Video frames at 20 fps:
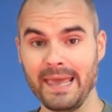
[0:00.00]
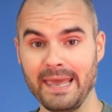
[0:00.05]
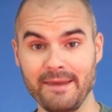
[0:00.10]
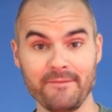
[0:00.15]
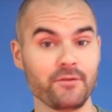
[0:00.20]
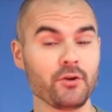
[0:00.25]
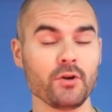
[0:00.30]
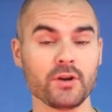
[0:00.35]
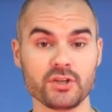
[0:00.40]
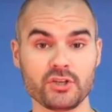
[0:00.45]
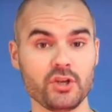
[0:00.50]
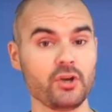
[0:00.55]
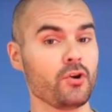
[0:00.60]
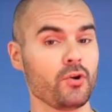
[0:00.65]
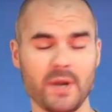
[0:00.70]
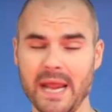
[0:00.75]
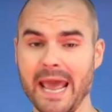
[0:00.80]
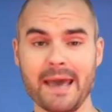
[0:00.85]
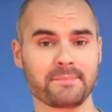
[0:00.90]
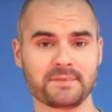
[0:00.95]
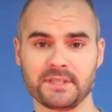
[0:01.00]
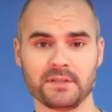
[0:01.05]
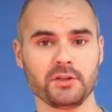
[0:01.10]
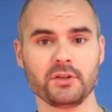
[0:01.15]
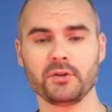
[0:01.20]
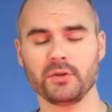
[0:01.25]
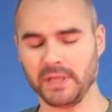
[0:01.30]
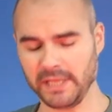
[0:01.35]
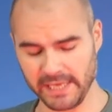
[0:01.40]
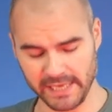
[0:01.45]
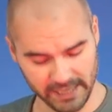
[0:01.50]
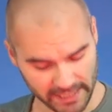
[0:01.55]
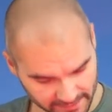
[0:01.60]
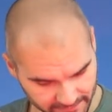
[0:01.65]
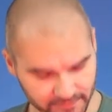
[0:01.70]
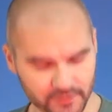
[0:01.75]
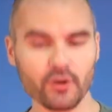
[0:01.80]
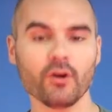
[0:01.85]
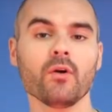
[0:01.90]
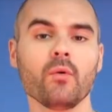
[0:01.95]
If you're a dude, absolutely.
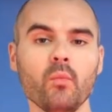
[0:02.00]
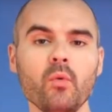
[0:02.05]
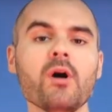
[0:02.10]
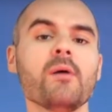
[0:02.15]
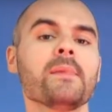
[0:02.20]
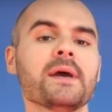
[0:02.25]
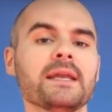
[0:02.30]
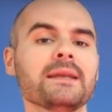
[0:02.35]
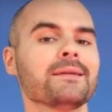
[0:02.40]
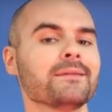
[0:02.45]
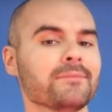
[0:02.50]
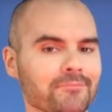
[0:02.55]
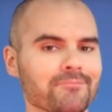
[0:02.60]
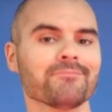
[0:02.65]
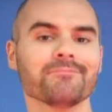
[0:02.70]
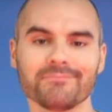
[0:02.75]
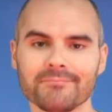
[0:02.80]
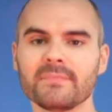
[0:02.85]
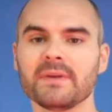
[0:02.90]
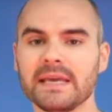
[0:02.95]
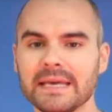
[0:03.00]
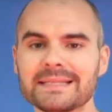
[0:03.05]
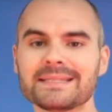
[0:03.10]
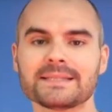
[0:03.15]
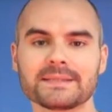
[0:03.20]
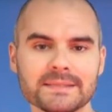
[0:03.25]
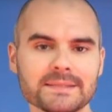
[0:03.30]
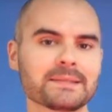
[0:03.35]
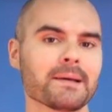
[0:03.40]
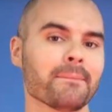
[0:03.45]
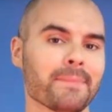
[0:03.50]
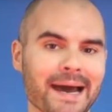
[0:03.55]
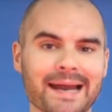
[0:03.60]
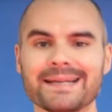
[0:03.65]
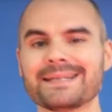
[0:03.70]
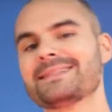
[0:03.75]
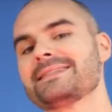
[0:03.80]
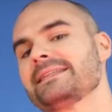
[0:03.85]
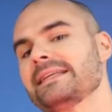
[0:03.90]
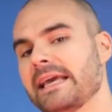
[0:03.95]
If you're a woman, it's about
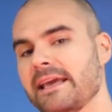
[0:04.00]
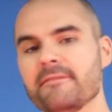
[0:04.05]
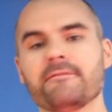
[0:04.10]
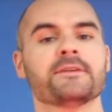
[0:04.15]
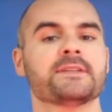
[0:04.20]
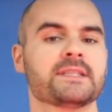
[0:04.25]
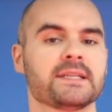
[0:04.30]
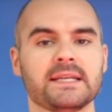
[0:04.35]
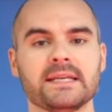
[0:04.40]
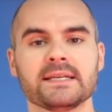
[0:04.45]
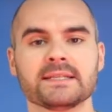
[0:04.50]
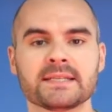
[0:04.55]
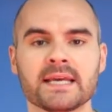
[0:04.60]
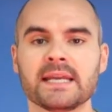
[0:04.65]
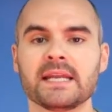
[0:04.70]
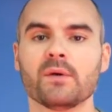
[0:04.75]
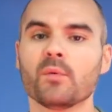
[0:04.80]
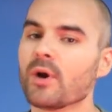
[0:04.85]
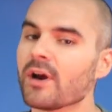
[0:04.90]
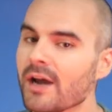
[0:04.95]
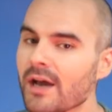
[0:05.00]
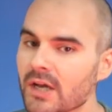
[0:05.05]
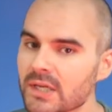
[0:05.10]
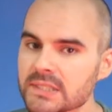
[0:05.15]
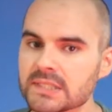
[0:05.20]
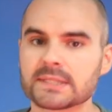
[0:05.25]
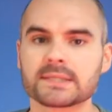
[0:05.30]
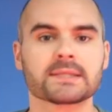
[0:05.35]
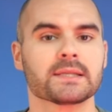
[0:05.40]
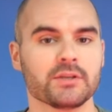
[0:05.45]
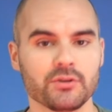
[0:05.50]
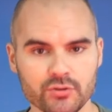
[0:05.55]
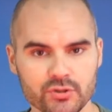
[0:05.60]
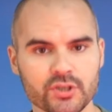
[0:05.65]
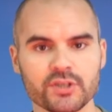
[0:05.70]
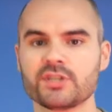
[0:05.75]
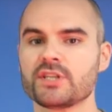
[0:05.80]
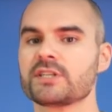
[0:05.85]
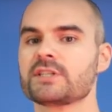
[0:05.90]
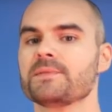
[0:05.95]
as safe as it is anywhere else. You
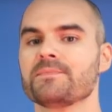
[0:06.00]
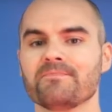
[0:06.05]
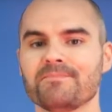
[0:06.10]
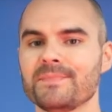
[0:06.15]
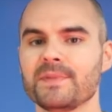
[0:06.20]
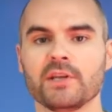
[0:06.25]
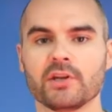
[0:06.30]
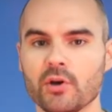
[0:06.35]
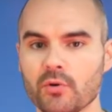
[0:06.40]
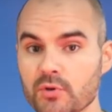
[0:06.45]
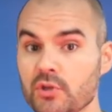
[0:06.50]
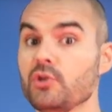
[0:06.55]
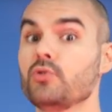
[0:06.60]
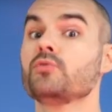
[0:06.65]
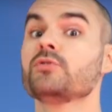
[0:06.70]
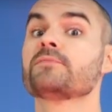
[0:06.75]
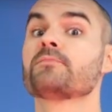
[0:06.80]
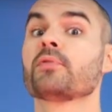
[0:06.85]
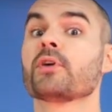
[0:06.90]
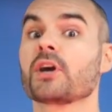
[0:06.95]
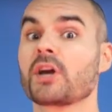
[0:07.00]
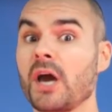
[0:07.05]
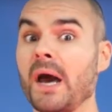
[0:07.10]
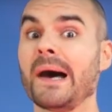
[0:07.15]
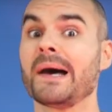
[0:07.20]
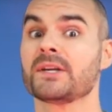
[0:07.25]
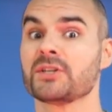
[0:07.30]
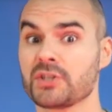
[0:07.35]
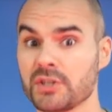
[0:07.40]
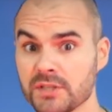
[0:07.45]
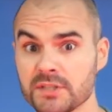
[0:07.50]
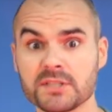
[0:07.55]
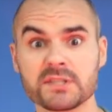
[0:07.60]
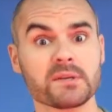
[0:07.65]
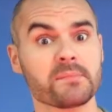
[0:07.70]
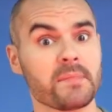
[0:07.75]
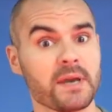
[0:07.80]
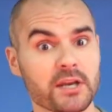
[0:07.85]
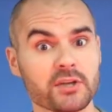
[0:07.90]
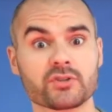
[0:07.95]
should just, use precautions
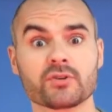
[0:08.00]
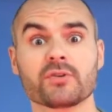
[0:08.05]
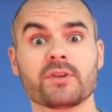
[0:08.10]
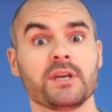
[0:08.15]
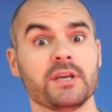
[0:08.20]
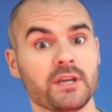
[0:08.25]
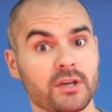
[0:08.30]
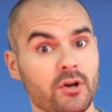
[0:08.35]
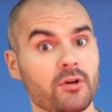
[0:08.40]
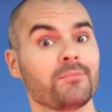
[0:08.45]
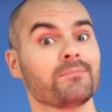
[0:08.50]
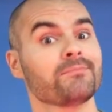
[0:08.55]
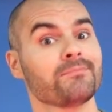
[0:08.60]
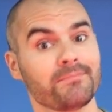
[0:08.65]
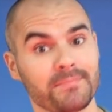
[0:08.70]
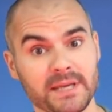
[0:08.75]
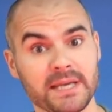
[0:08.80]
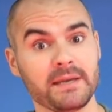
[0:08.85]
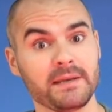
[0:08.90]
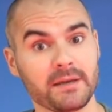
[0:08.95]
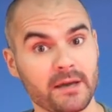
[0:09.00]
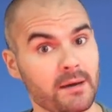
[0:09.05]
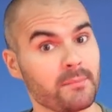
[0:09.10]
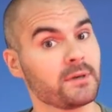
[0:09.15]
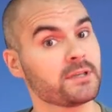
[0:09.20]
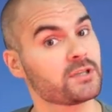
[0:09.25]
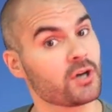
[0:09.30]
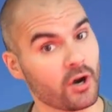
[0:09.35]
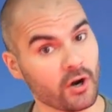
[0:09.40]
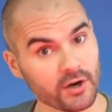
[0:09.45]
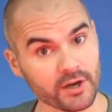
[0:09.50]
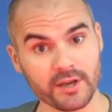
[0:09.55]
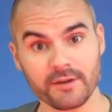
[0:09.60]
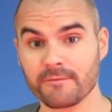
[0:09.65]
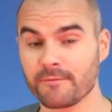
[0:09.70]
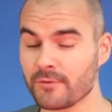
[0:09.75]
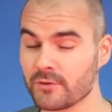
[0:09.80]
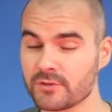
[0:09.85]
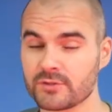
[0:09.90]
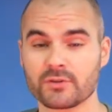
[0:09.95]
to make sure that you don't become a
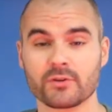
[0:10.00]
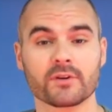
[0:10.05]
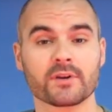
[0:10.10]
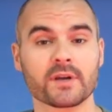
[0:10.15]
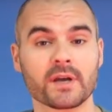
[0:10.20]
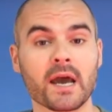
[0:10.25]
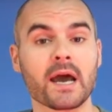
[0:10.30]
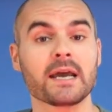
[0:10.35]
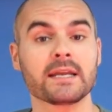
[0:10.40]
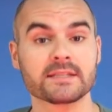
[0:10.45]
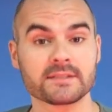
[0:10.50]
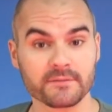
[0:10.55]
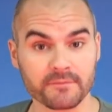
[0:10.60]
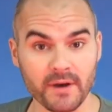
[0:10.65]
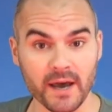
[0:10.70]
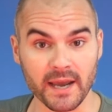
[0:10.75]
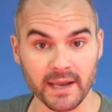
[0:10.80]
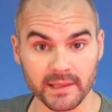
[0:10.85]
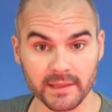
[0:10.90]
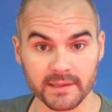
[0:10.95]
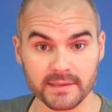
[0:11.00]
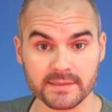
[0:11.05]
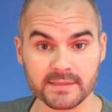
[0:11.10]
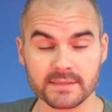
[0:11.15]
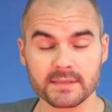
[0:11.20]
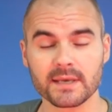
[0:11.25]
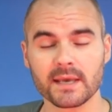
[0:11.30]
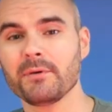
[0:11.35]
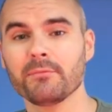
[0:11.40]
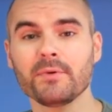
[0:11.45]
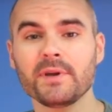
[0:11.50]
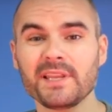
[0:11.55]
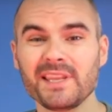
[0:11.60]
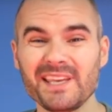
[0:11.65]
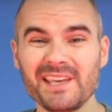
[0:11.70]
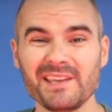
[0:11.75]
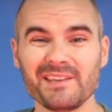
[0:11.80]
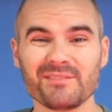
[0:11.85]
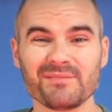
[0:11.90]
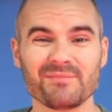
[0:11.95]
target for certain kinds of violence. But
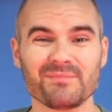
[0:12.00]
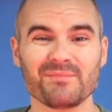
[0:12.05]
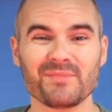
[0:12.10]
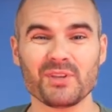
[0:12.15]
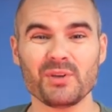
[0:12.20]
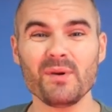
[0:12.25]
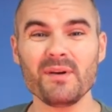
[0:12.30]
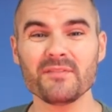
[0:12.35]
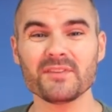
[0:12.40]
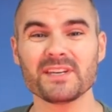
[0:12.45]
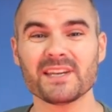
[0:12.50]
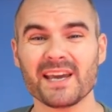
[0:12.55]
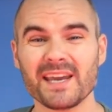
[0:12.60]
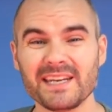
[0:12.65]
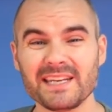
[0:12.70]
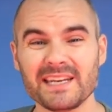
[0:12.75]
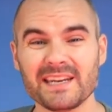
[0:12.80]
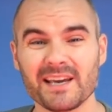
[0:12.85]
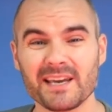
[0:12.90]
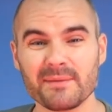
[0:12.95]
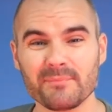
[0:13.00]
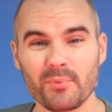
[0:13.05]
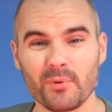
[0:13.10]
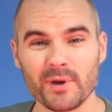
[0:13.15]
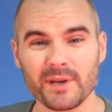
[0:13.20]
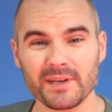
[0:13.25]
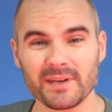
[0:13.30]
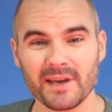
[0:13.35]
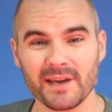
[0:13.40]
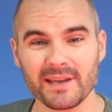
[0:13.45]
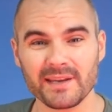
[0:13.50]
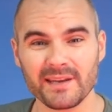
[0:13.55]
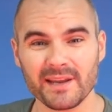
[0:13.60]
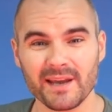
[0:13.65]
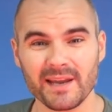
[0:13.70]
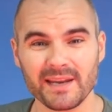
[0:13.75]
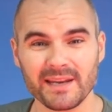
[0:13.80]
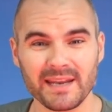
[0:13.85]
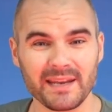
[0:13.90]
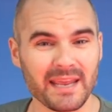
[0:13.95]
really, you have a
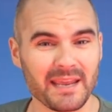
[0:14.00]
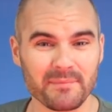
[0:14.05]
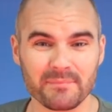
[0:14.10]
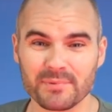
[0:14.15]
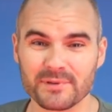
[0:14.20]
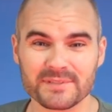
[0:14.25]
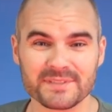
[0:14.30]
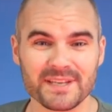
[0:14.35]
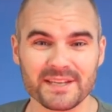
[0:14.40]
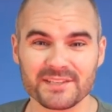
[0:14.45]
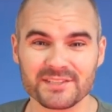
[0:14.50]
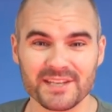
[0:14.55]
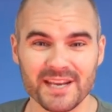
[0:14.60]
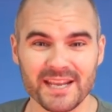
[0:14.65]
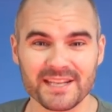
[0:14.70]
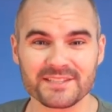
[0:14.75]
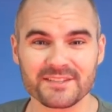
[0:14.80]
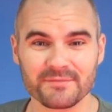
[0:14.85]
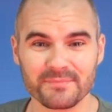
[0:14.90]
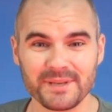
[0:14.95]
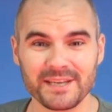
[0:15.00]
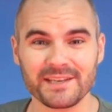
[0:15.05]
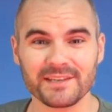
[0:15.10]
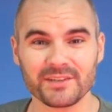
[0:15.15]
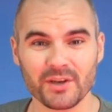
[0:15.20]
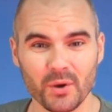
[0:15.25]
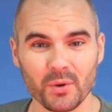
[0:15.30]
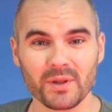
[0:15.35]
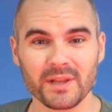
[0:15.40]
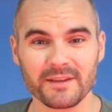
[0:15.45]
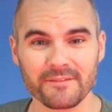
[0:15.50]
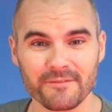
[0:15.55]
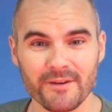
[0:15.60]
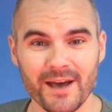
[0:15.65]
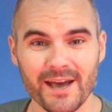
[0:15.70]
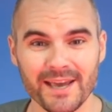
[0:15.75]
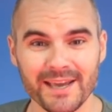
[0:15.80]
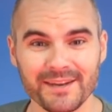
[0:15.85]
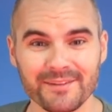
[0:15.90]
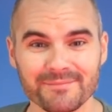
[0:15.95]
99.998% chance of being totally
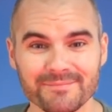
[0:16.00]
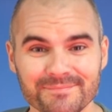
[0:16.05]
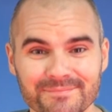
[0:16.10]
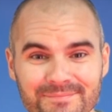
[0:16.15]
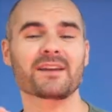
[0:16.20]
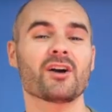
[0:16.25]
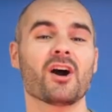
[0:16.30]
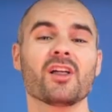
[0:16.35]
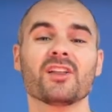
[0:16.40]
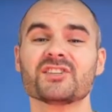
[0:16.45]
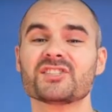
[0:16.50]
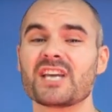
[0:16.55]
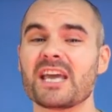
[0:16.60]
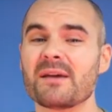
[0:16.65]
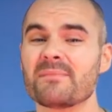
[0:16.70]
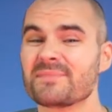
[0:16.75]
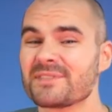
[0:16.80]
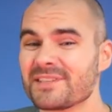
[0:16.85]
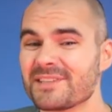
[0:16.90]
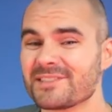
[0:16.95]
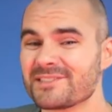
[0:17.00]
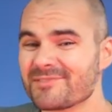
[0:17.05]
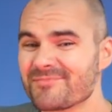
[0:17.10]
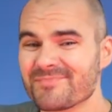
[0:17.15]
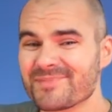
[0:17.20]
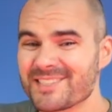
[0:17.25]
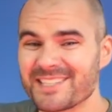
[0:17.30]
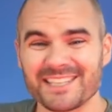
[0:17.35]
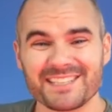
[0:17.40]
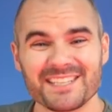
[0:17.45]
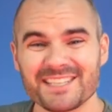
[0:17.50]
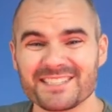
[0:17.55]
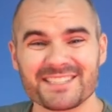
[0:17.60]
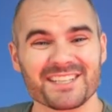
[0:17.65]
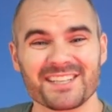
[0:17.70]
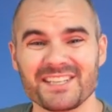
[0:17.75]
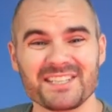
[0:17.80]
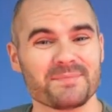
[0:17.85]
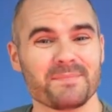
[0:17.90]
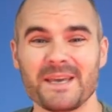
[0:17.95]
fine. College campuses,
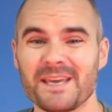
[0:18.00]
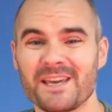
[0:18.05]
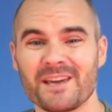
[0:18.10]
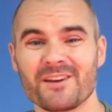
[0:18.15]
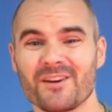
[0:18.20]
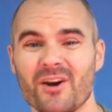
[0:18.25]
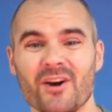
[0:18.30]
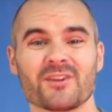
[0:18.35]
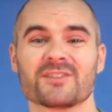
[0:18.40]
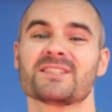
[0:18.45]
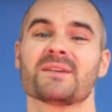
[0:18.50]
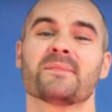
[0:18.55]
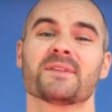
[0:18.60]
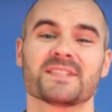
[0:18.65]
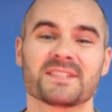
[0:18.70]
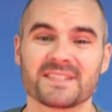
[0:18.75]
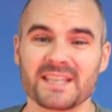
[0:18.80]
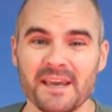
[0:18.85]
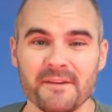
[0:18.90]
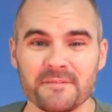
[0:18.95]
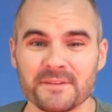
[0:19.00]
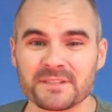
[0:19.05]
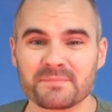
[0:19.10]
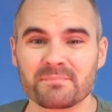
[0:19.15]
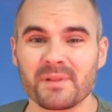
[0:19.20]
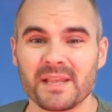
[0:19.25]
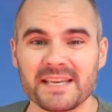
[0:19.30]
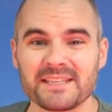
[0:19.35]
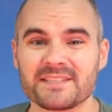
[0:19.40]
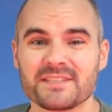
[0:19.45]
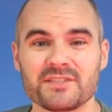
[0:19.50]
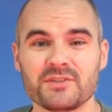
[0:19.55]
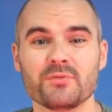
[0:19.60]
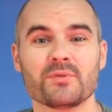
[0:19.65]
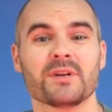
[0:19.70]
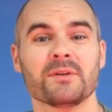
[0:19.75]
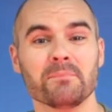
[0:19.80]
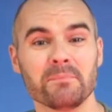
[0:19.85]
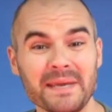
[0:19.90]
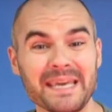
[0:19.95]
statistically speaking, are some of the safest places you
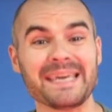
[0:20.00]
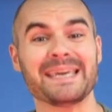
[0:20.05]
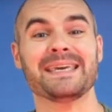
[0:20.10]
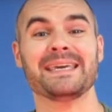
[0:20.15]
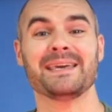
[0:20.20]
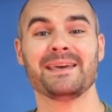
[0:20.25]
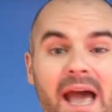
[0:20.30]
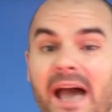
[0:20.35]
can be.